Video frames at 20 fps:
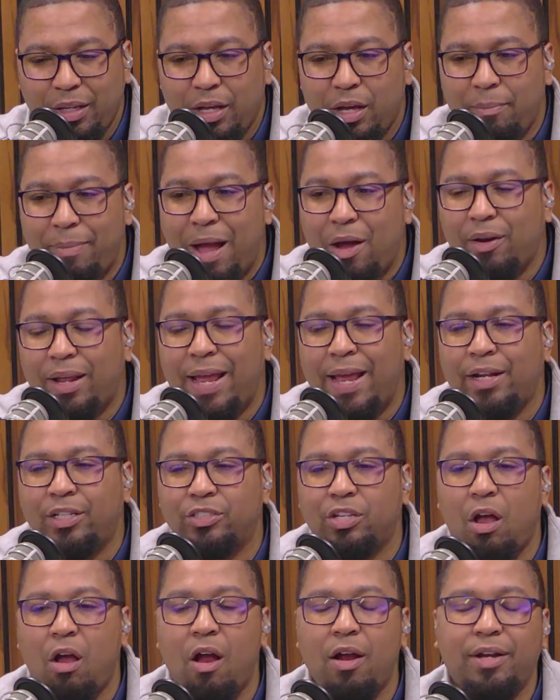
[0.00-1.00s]
about Hannah's
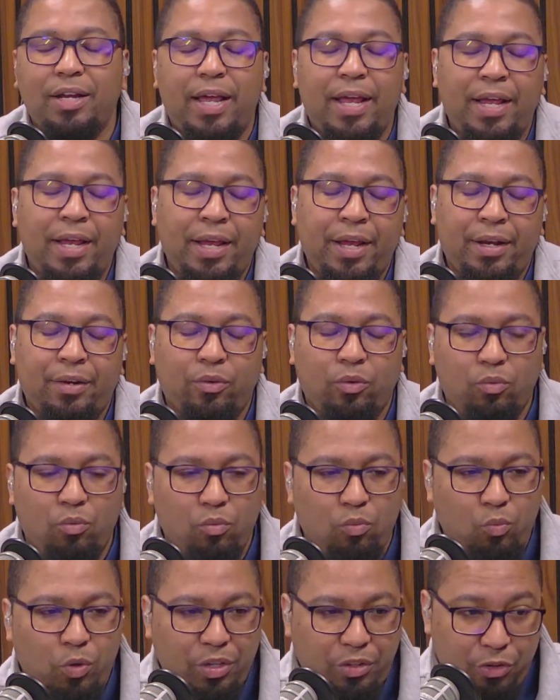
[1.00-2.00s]
Heart and
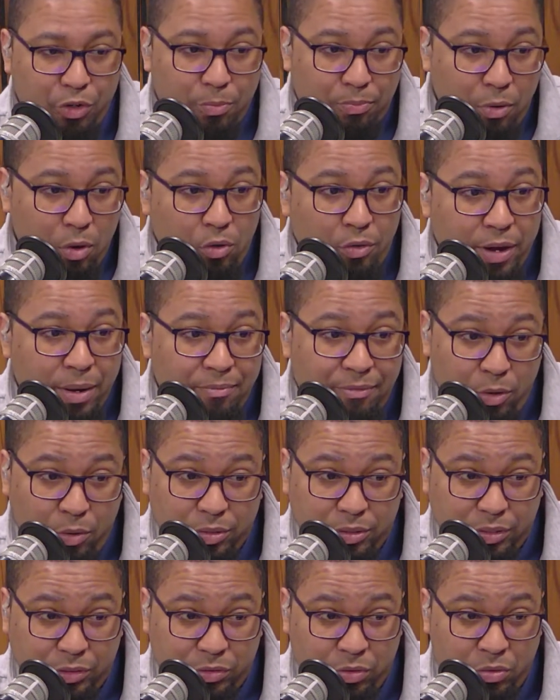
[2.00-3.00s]
what your program
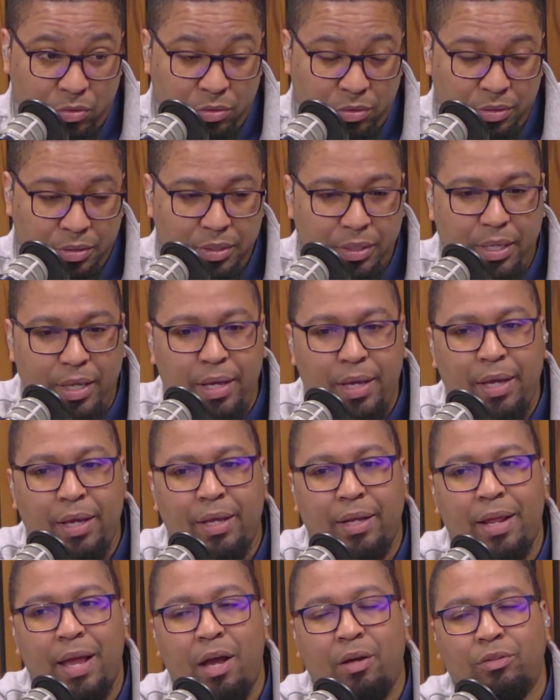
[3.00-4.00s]
focuses on,
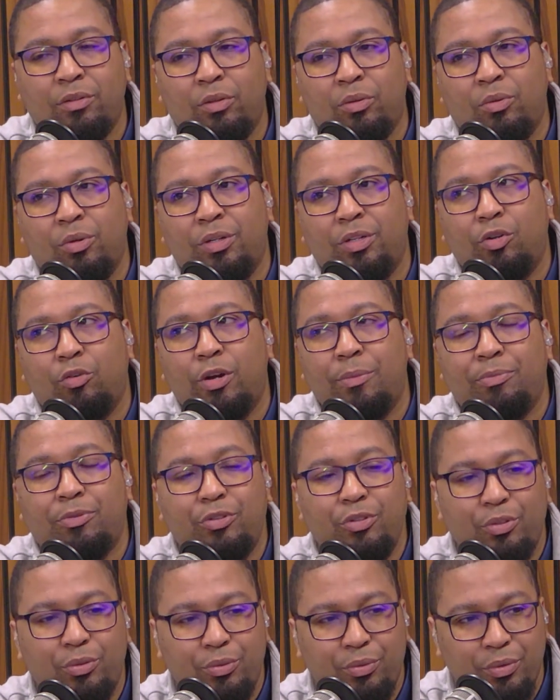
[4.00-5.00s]
and how the Lord gripped
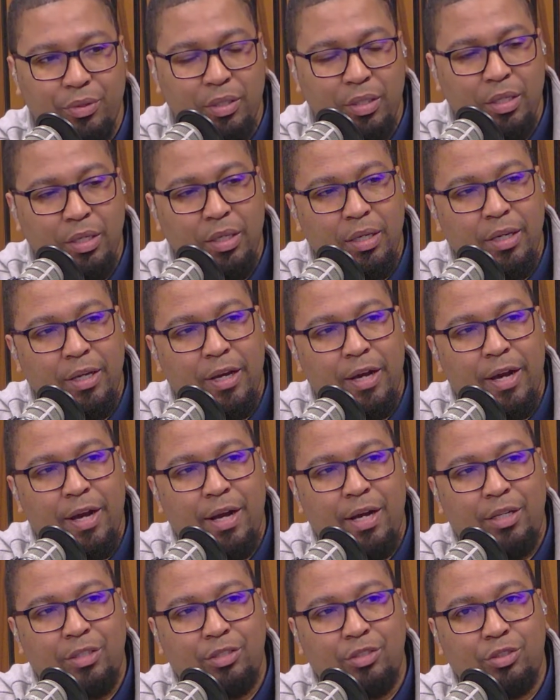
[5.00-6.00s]
you
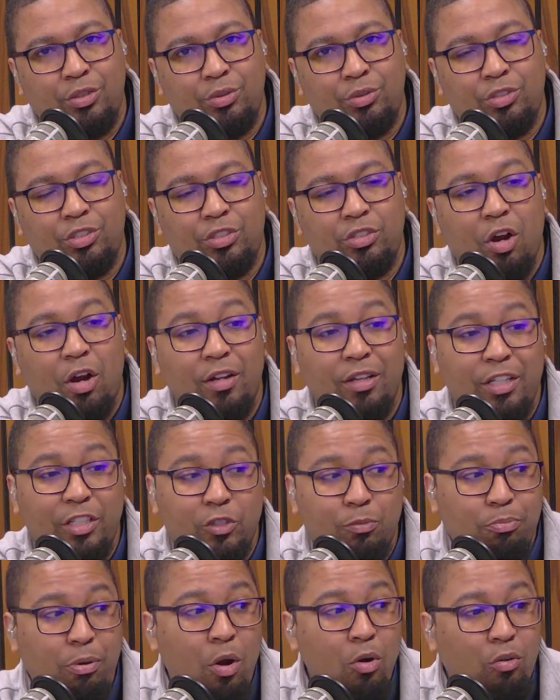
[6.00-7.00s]
to start this
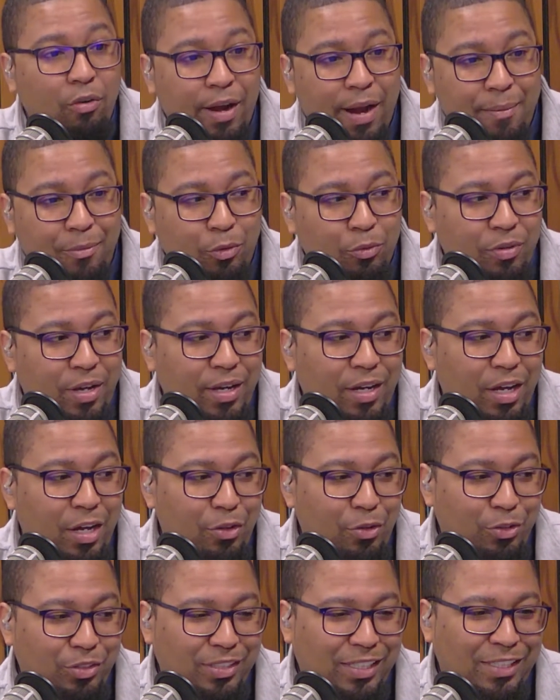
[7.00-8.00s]
program to invite
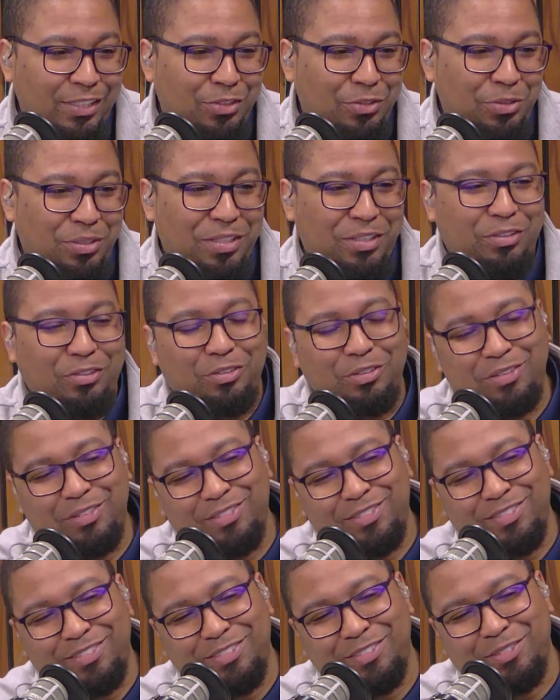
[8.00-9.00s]
others into this
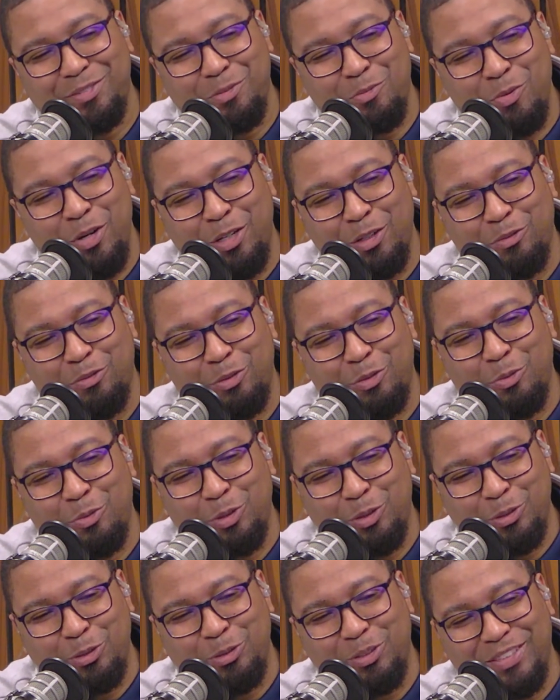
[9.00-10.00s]
wonderful world.